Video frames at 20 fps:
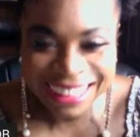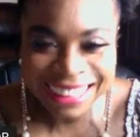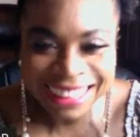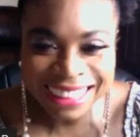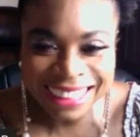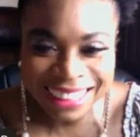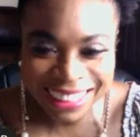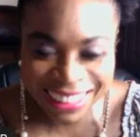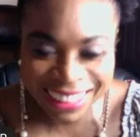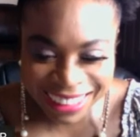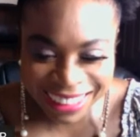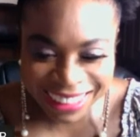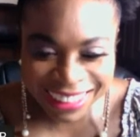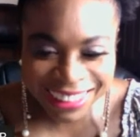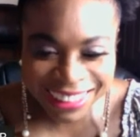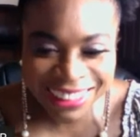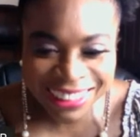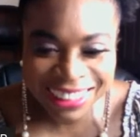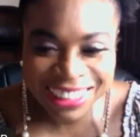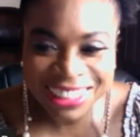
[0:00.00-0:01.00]

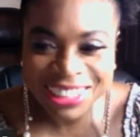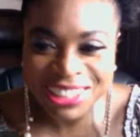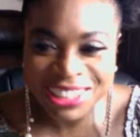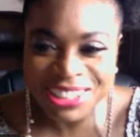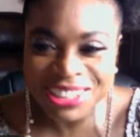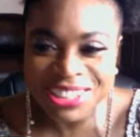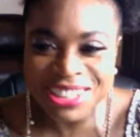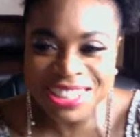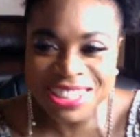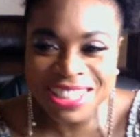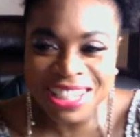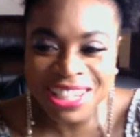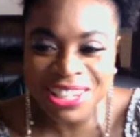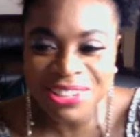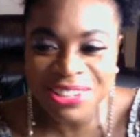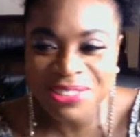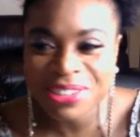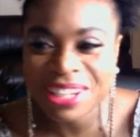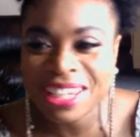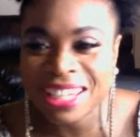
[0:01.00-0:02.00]
Good to
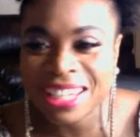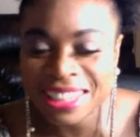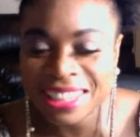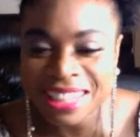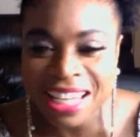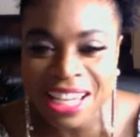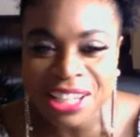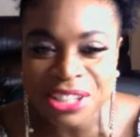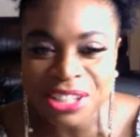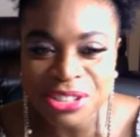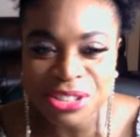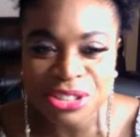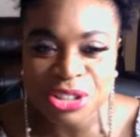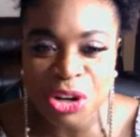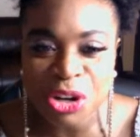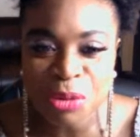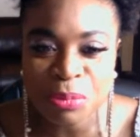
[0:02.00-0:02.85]
see you, Ian. Thank you so much.